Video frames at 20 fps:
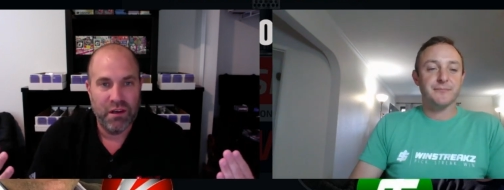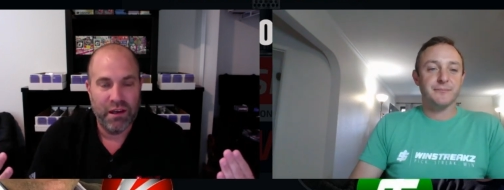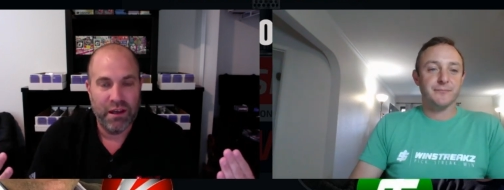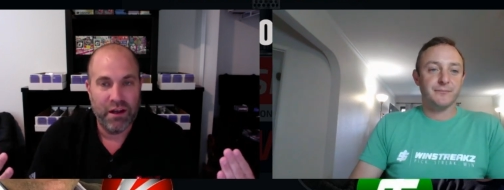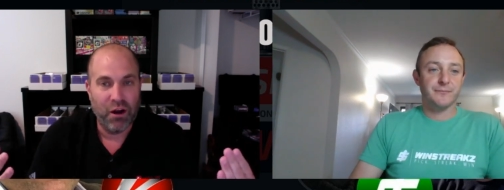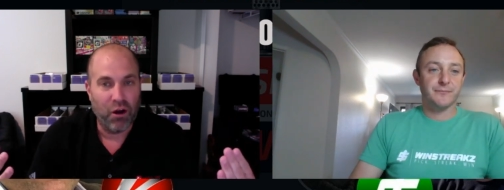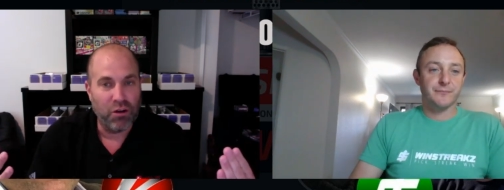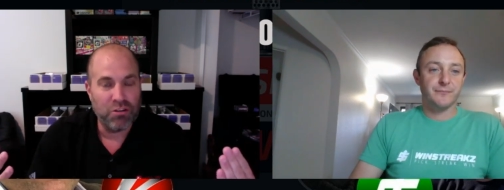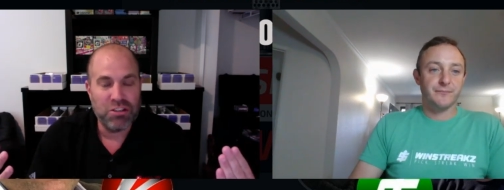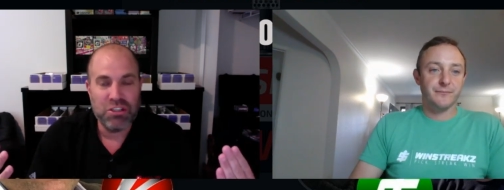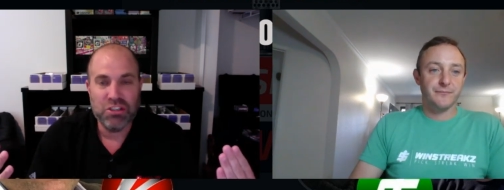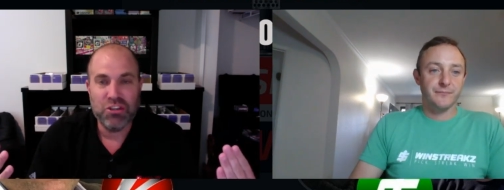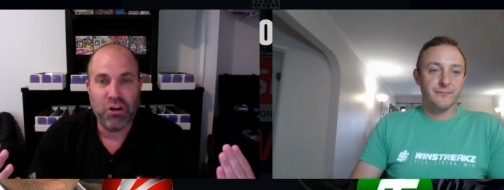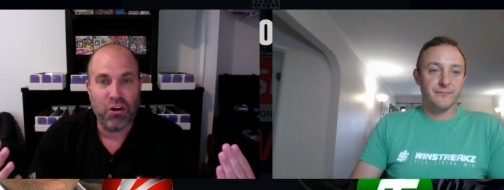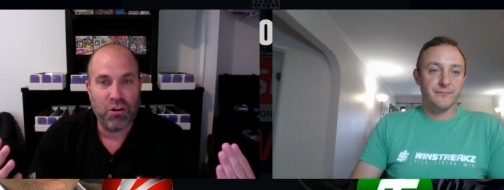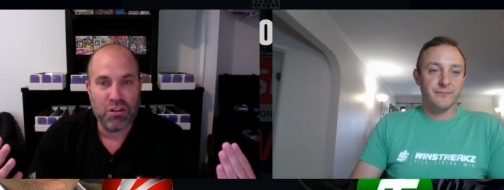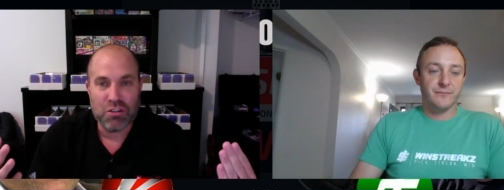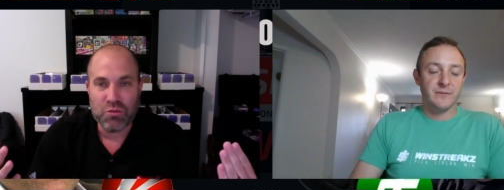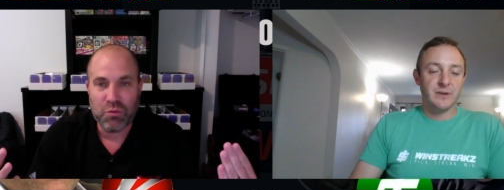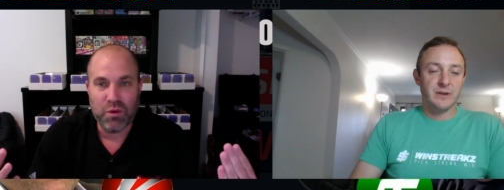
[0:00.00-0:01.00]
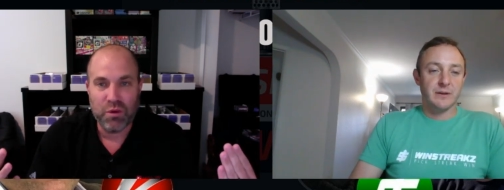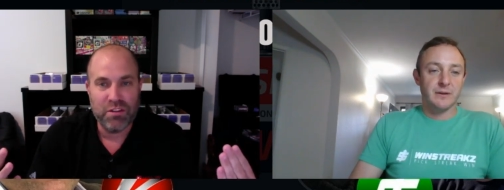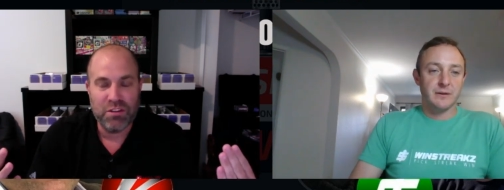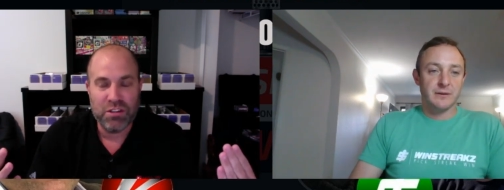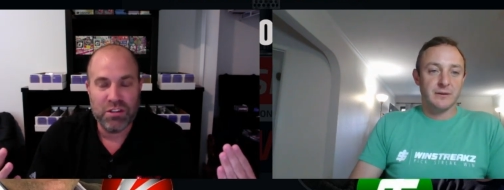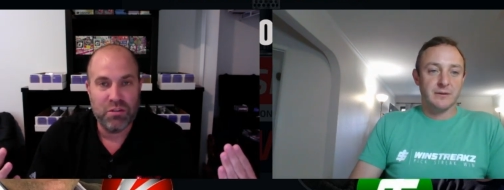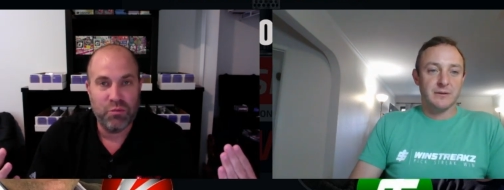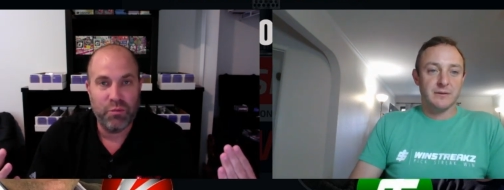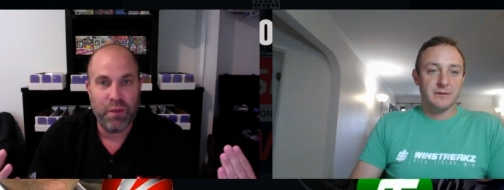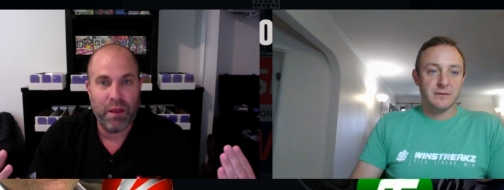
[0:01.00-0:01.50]
Speaker 1: it all starts with
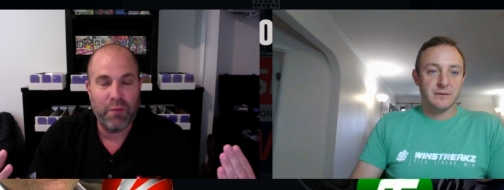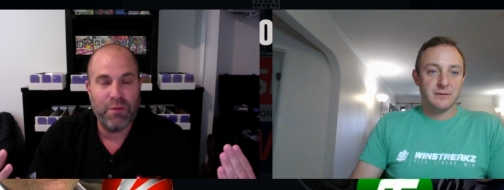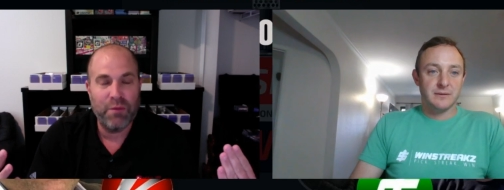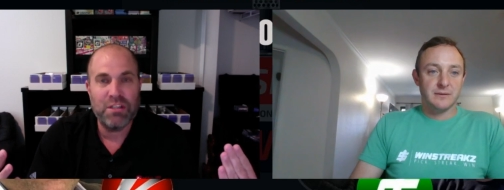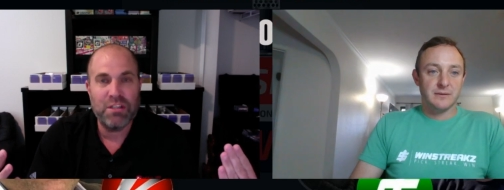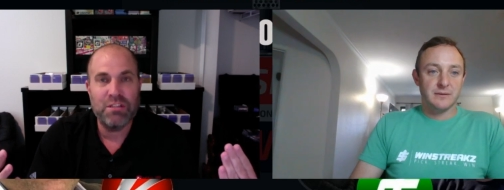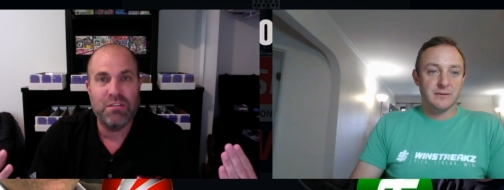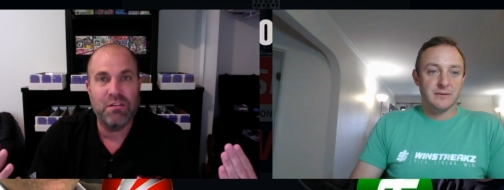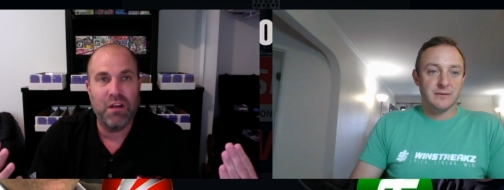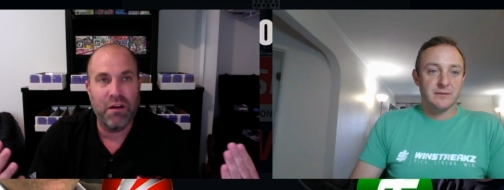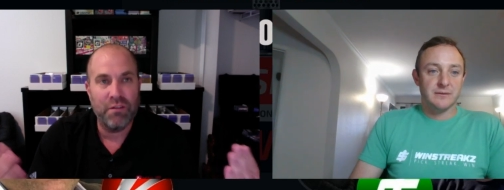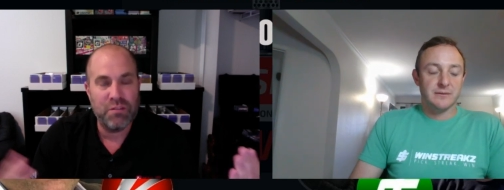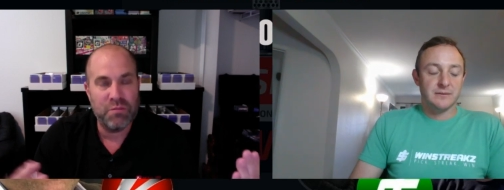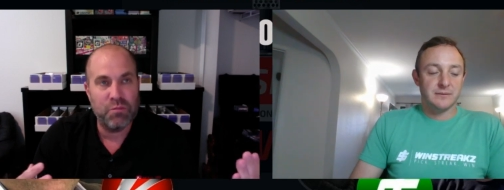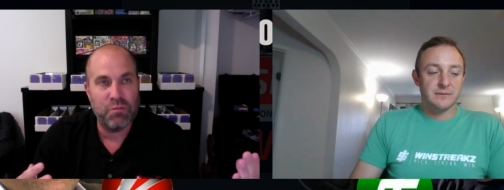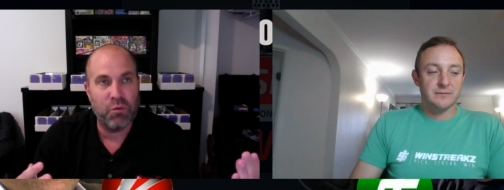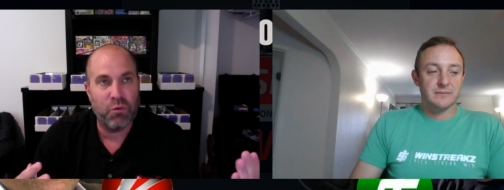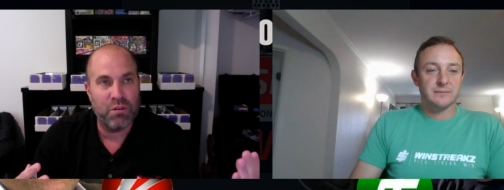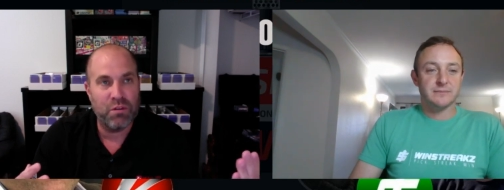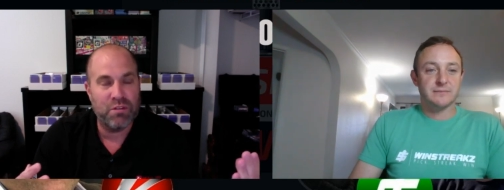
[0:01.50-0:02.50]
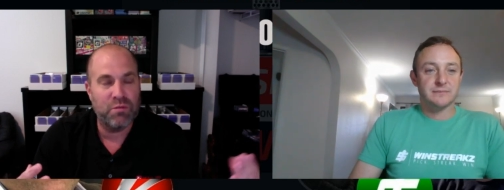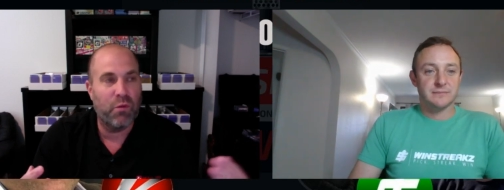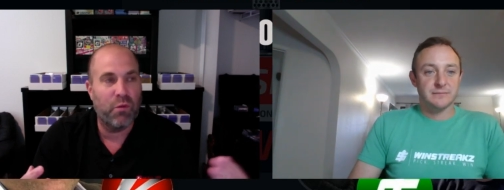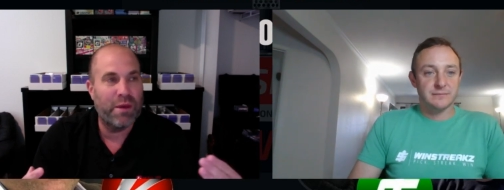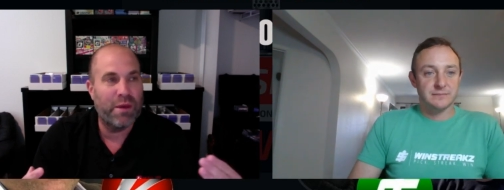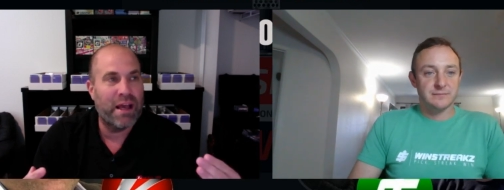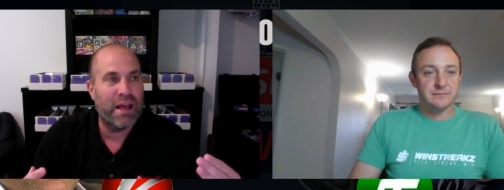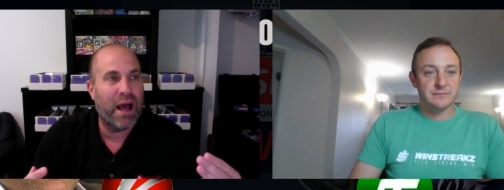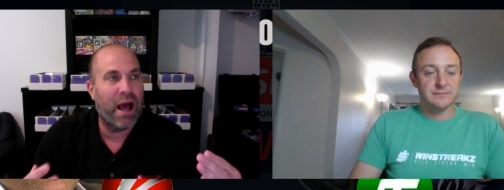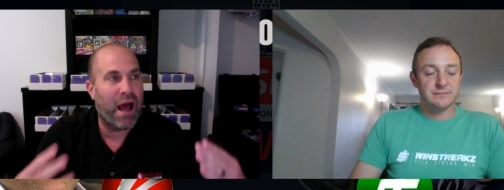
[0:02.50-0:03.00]
just man we just love sports and when we
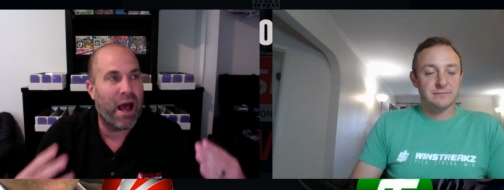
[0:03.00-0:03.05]
got